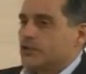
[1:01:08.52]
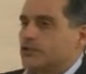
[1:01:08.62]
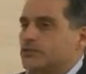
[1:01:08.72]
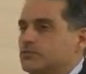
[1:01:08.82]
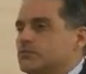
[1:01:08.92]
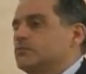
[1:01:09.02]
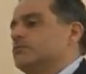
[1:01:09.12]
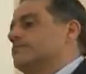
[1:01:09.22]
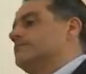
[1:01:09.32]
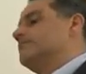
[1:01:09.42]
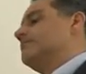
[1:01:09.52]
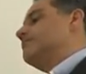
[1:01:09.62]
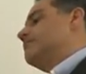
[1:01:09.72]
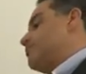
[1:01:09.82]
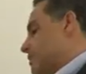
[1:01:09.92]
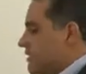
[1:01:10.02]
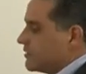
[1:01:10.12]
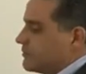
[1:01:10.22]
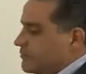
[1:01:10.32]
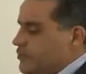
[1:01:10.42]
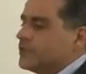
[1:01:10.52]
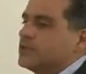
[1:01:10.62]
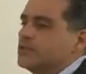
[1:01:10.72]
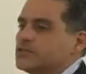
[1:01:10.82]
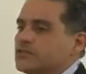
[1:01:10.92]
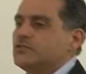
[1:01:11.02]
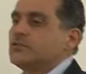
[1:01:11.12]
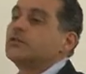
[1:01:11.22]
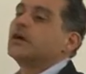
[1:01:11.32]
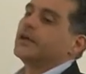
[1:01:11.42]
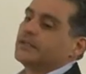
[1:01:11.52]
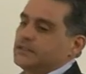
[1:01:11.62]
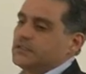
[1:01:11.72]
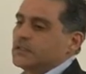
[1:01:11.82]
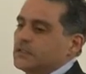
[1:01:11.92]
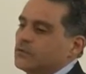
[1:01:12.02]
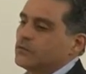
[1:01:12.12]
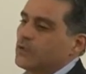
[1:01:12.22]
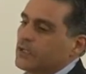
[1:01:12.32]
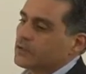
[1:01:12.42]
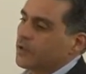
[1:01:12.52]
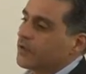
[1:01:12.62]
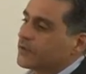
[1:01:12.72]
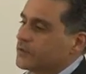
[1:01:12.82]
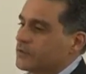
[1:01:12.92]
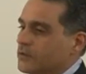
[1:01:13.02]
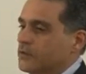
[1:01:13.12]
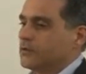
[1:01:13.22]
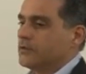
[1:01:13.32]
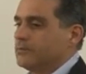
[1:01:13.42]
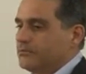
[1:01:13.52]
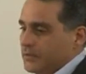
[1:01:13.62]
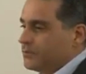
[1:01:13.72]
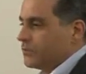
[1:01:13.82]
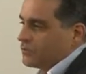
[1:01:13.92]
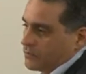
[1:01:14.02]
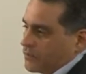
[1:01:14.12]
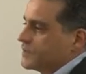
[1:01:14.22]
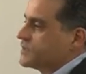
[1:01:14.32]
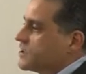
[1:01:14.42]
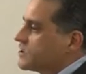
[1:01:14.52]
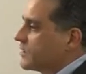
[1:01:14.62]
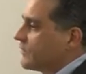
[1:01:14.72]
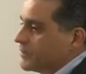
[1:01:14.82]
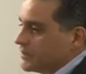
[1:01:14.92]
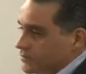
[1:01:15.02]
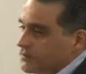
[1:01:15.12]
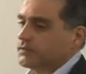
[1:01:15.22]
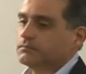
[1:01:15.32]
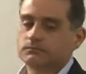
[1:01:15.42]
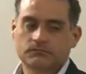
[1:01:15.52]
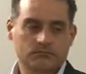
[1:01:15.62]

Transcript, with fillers: you bring, bringing to your idea what other uh, people, organization have been doing,